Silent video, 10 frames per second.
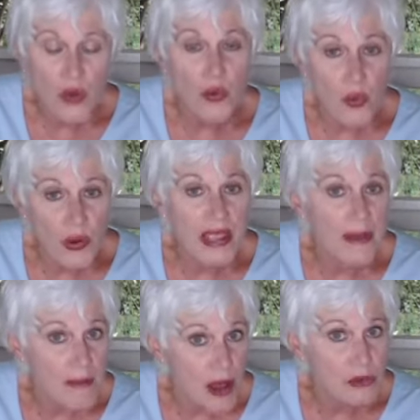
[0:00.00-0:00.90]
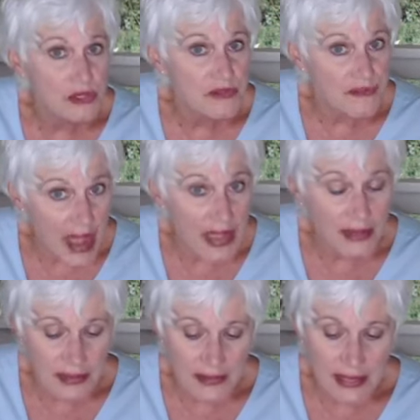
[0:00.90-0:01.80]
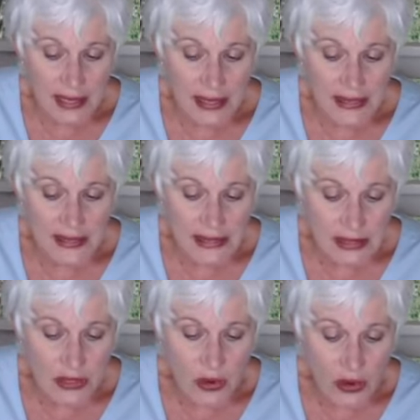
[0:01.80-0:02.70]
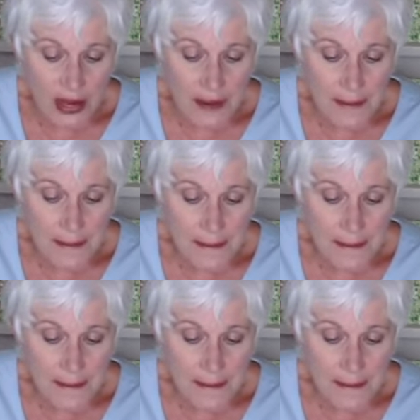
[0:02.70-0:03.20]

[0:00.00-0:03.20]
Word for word: we most violently disagree.